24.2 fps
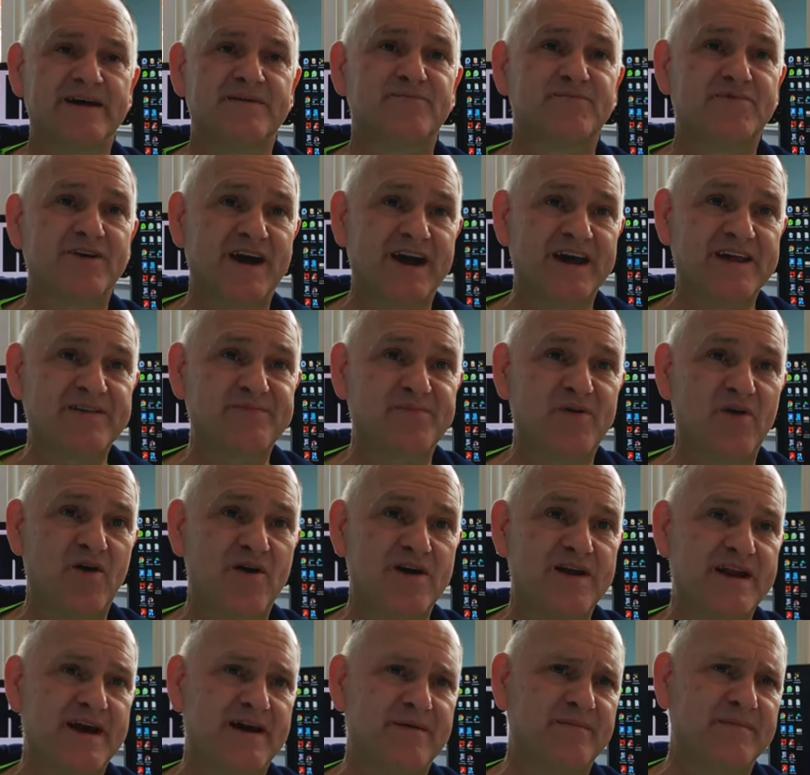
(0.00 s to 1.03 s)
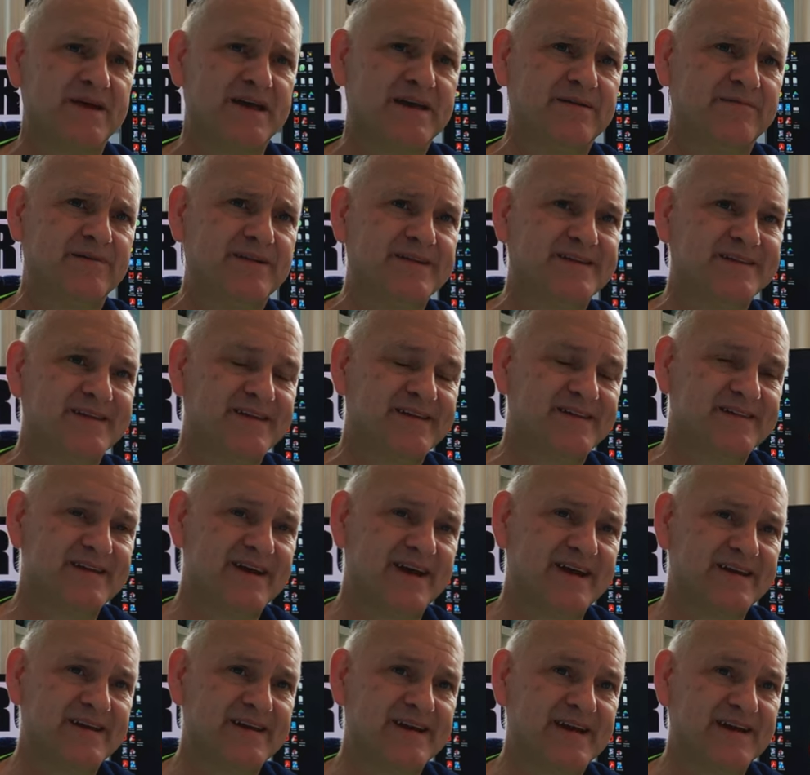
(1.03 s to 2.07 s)
Price point, I'm hearing
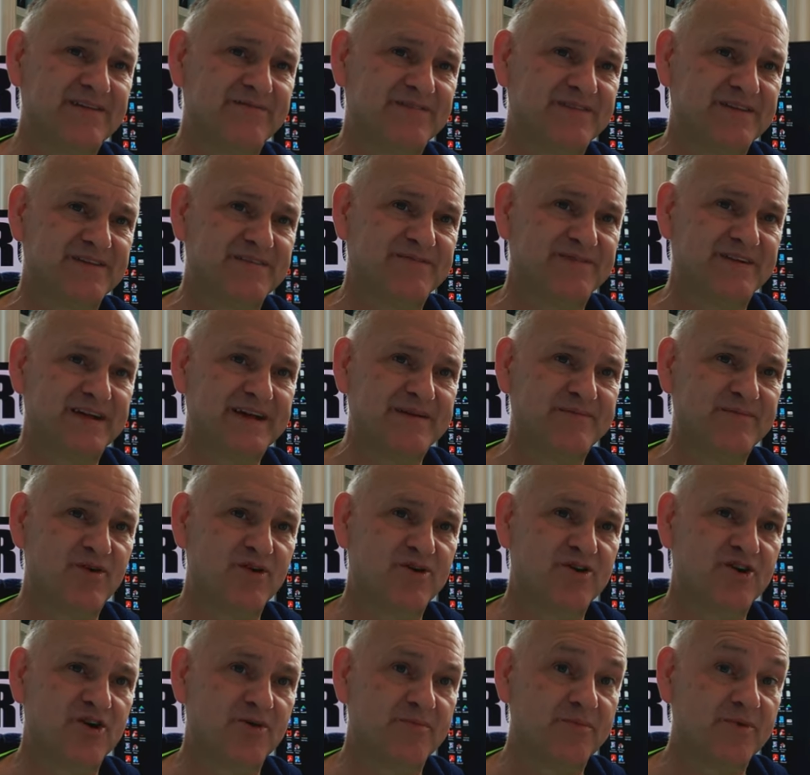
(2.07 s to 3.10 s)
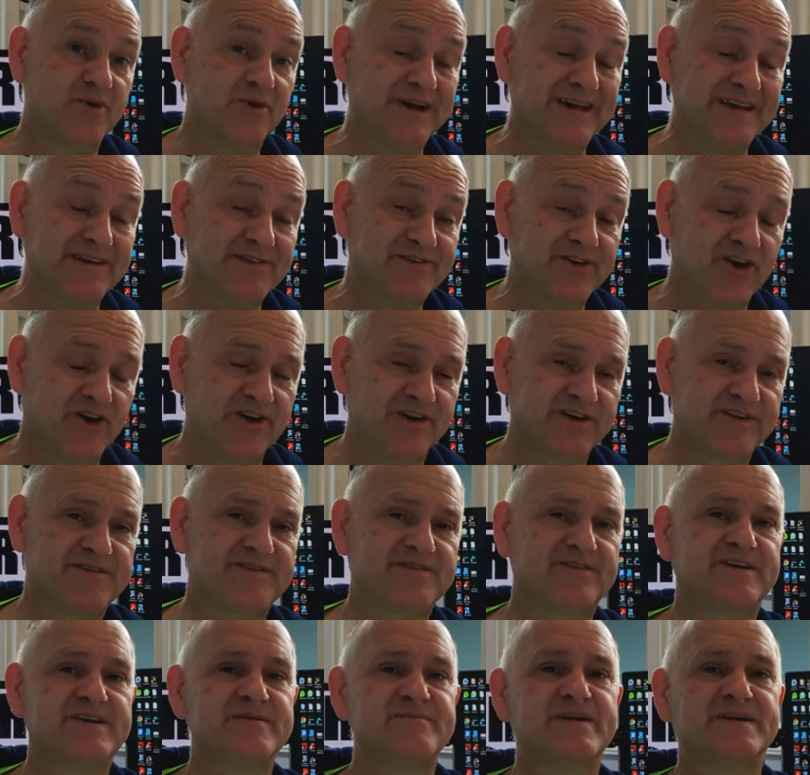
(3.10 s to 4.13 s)
699 for the Flymore combo in dollars,
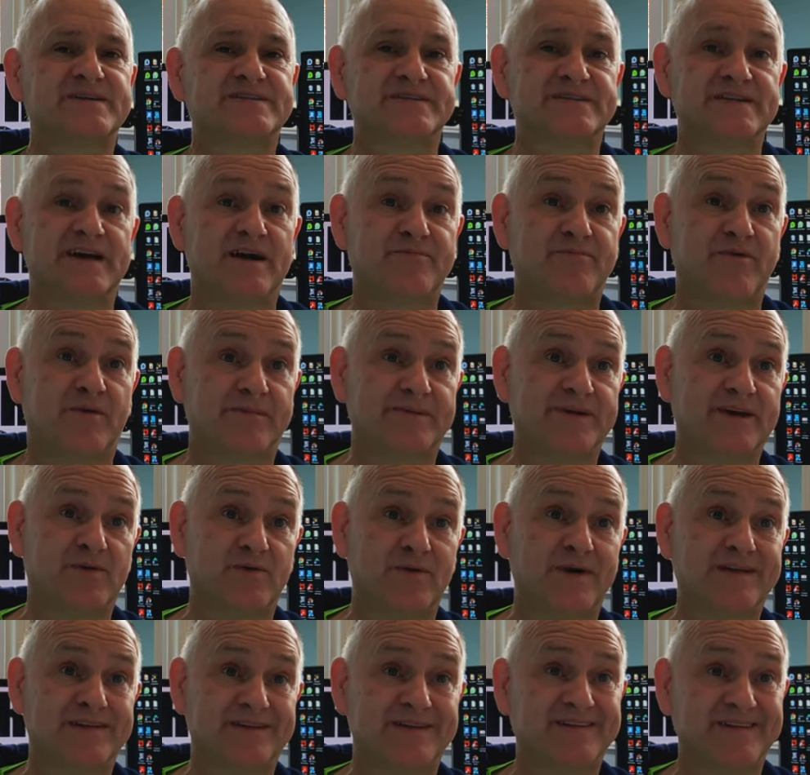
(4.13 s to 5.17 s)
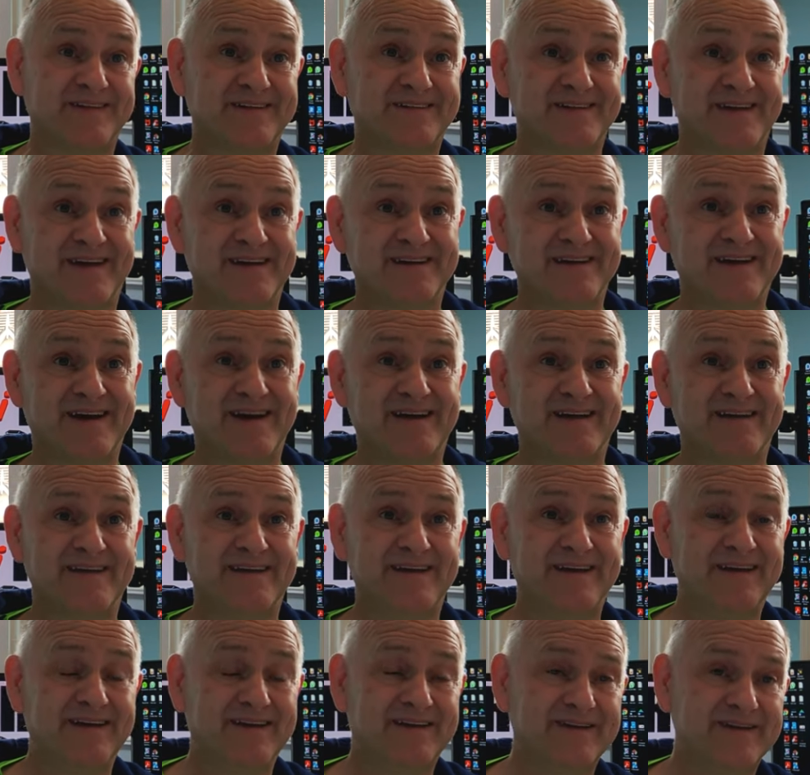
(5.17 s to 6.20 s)
so I'd imagine that'll probably equate to 699
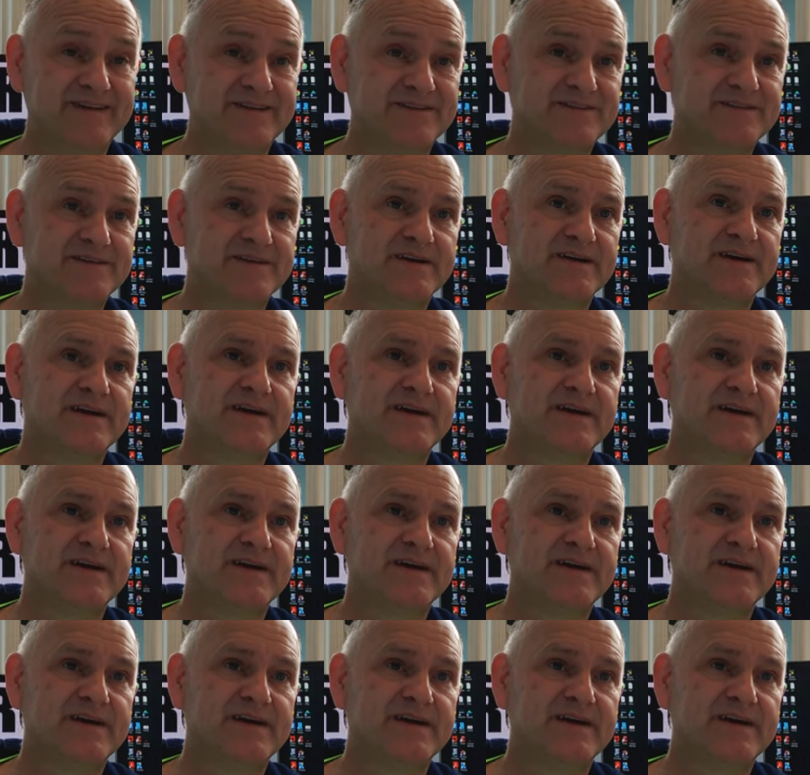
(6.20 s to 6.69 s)
English